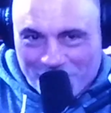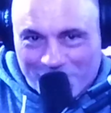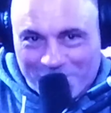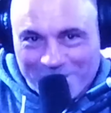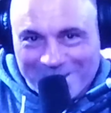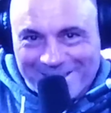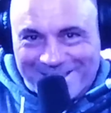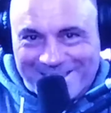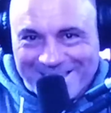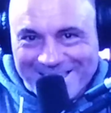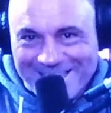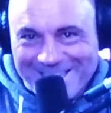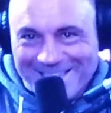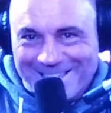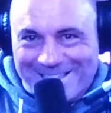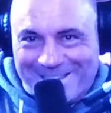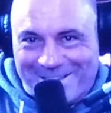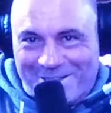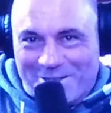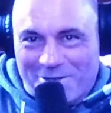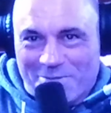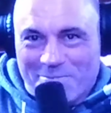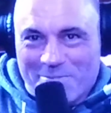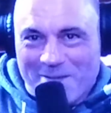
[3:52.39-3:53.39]
Resist.
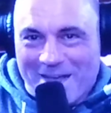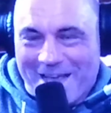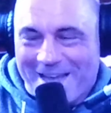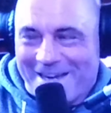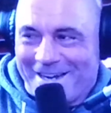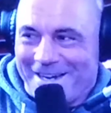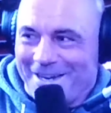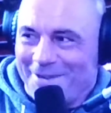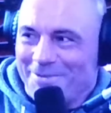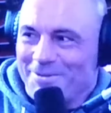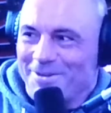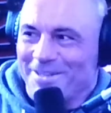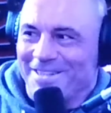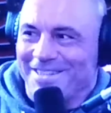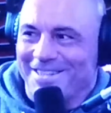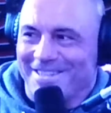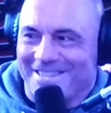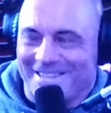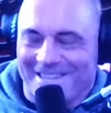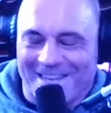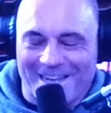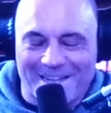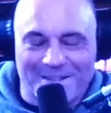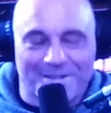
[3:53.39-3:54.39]
Humanity. We're in this
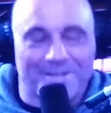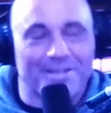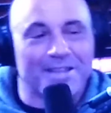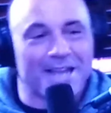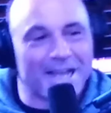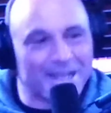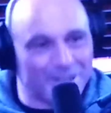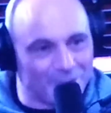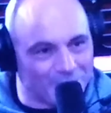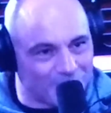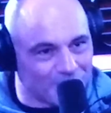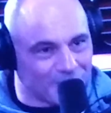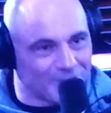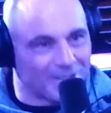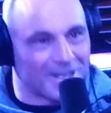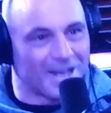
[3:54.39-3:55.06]
together. Thank you, Tristan.